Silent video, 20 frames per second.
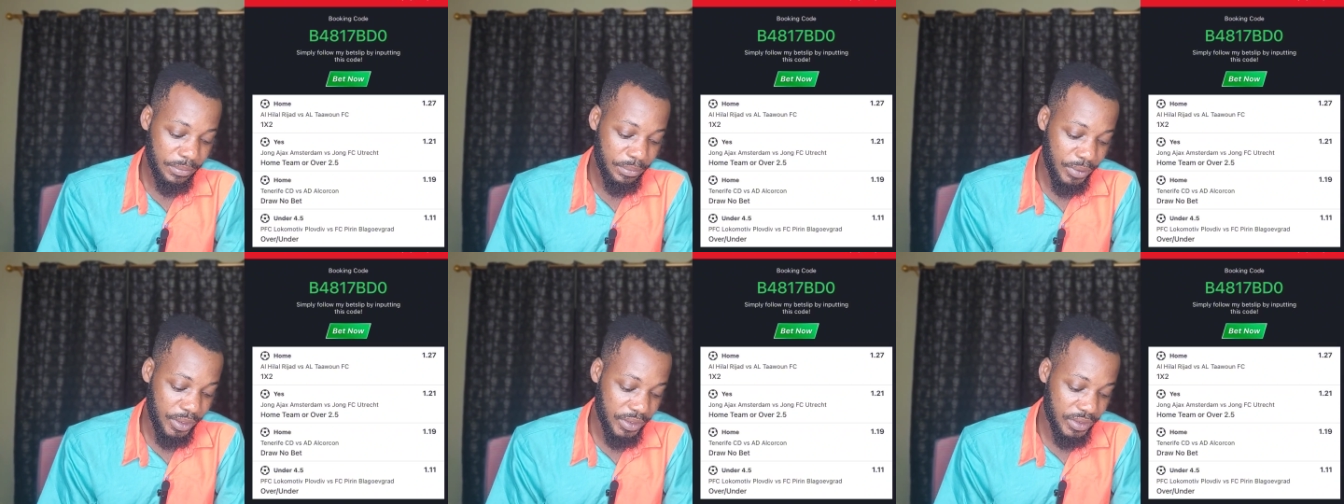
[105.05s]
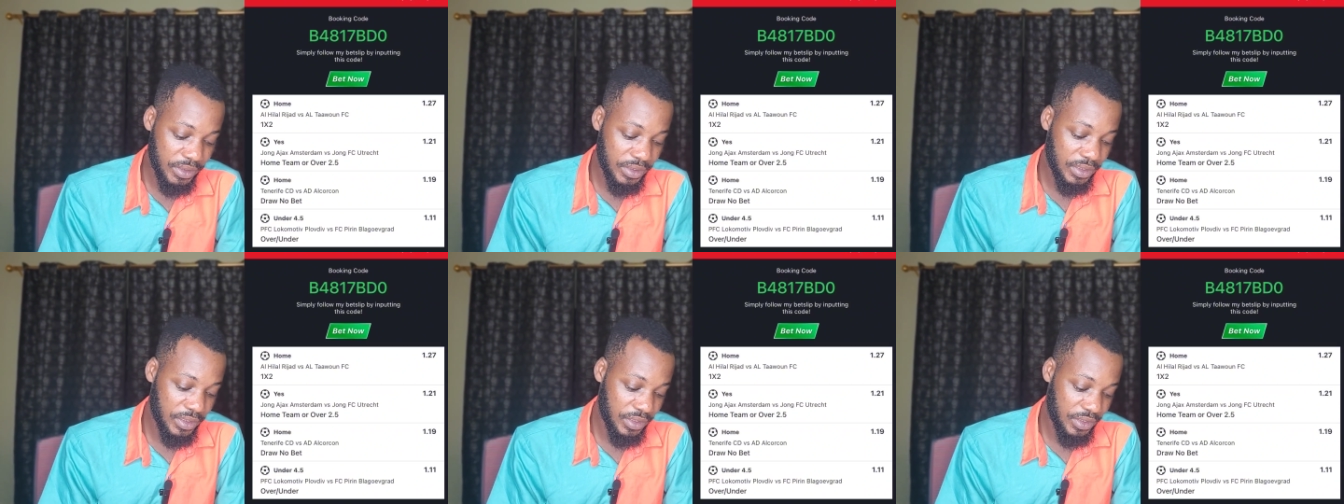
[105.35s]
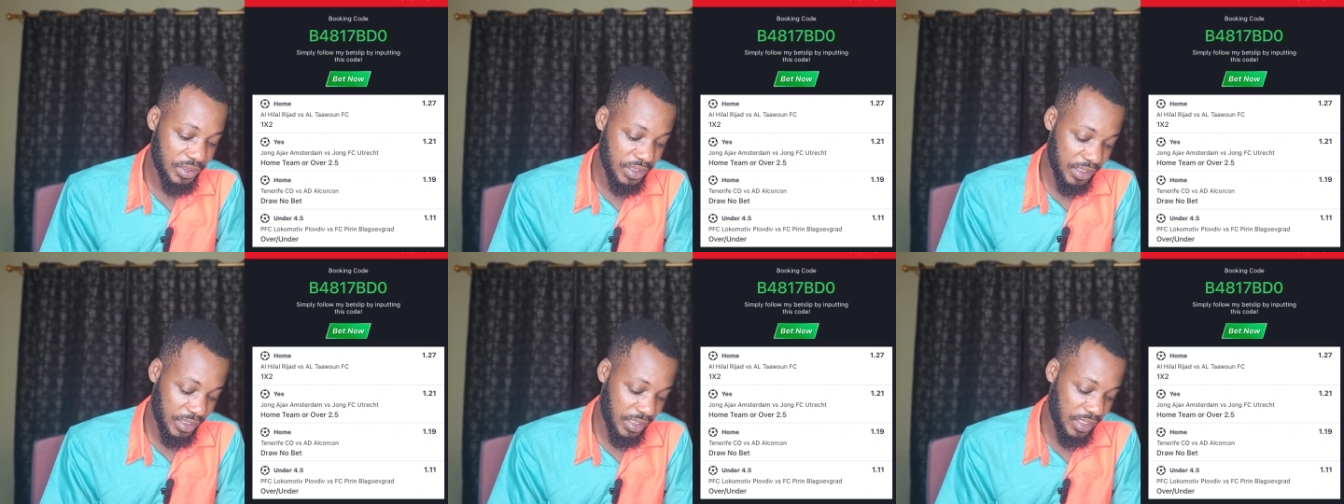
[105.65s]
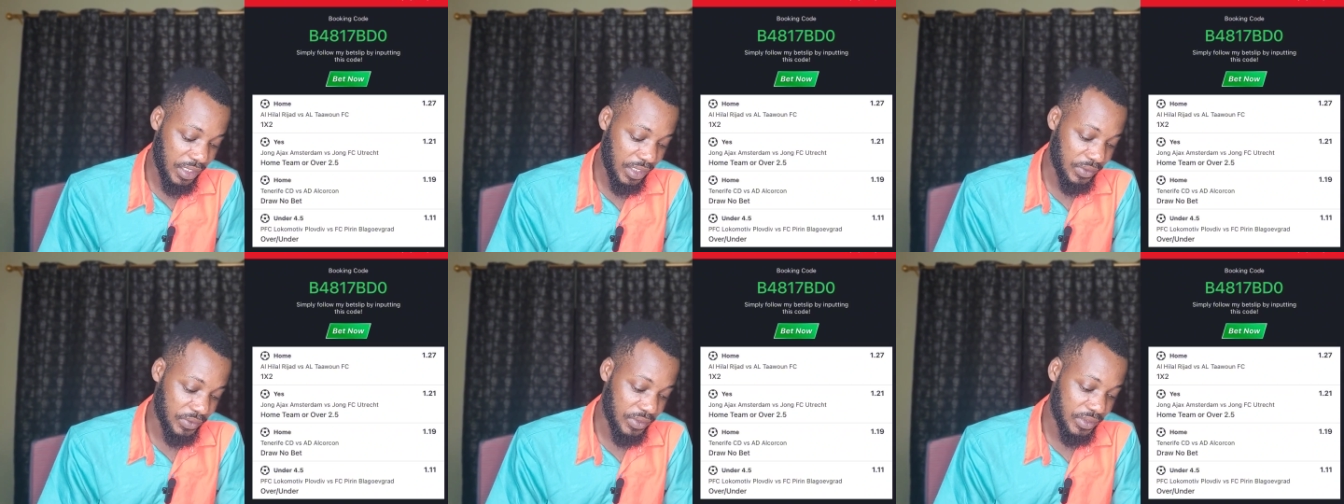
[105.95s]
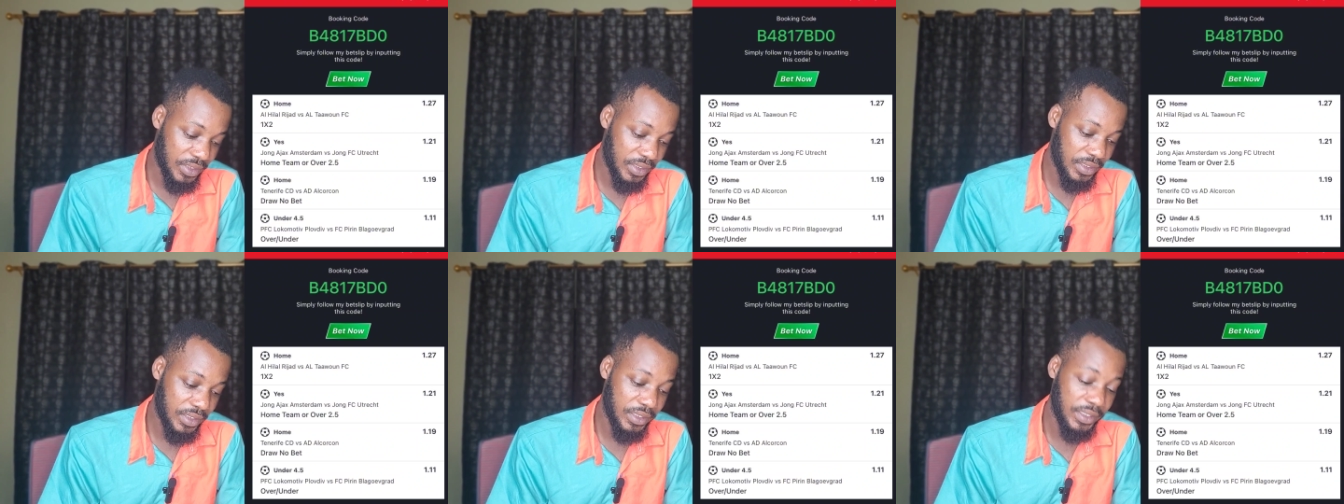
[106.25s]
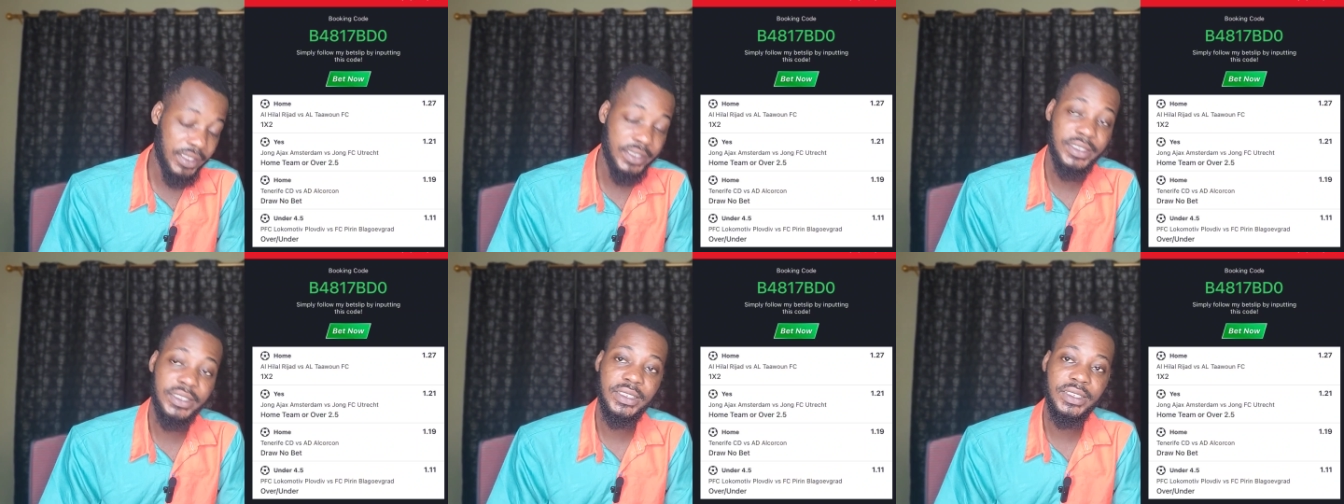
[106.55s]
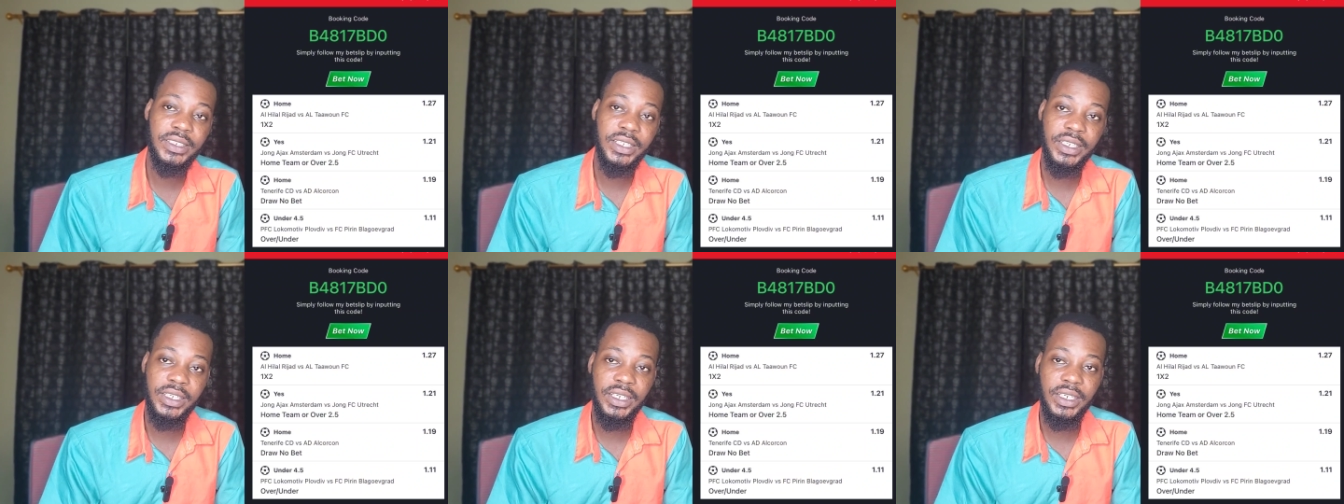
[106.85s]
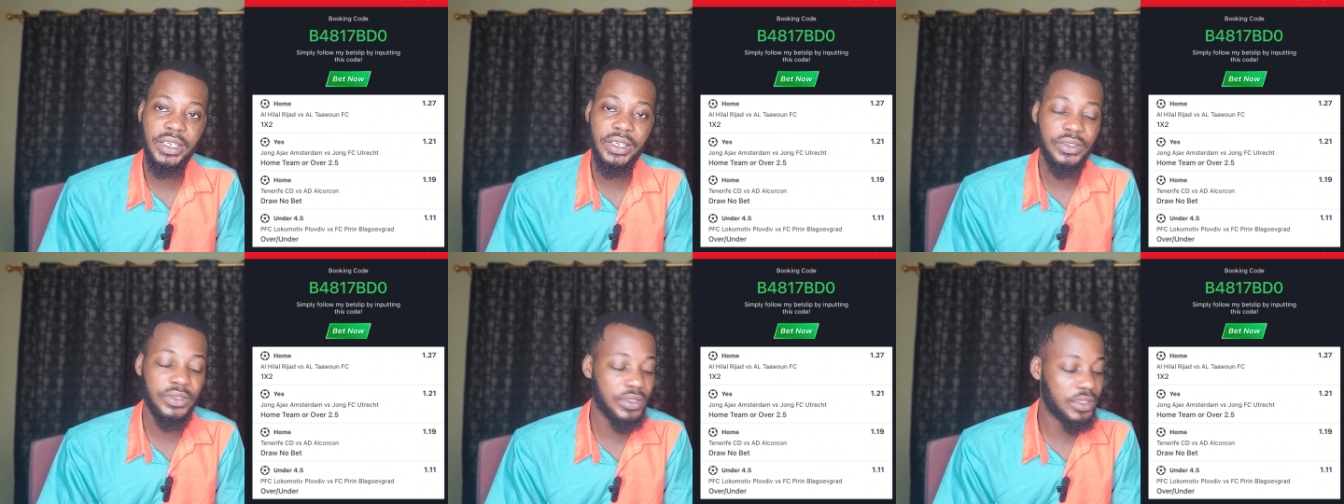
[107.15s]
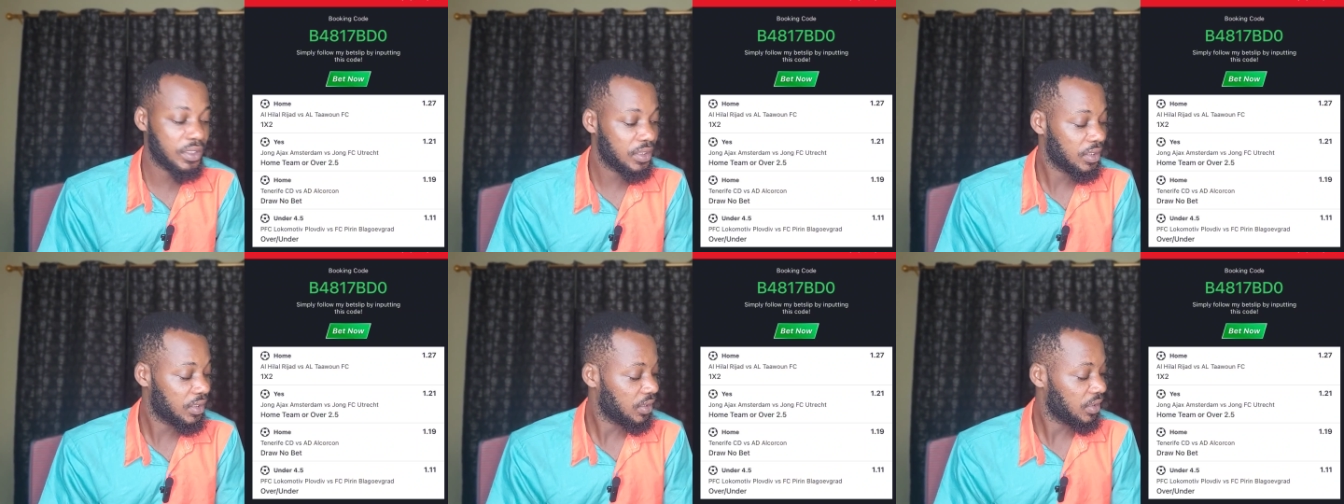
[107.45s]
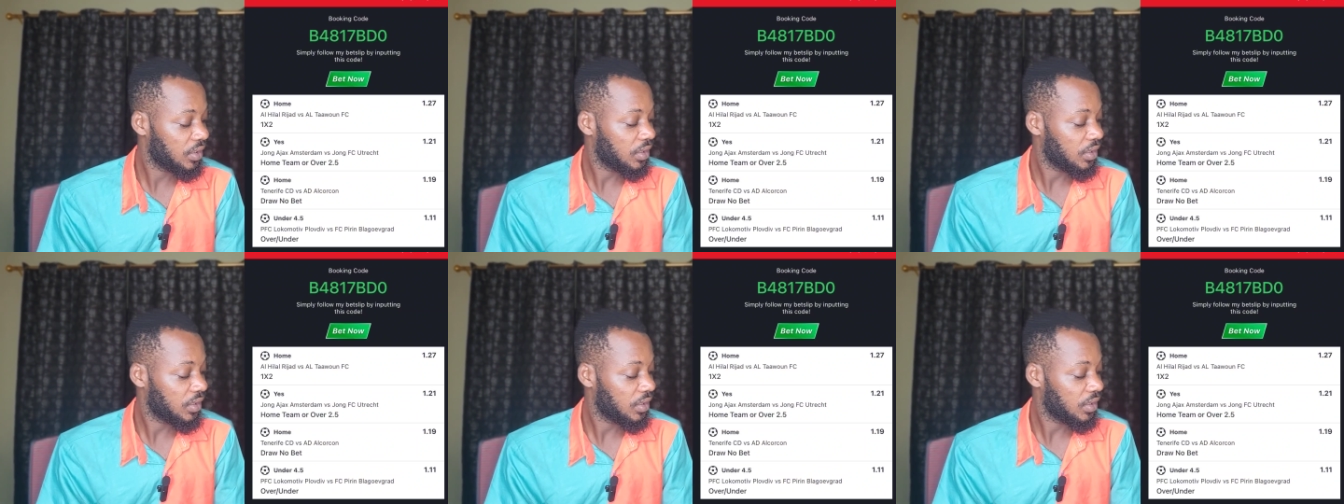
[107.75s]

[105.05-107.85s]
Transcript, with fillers: please check it out yes check it out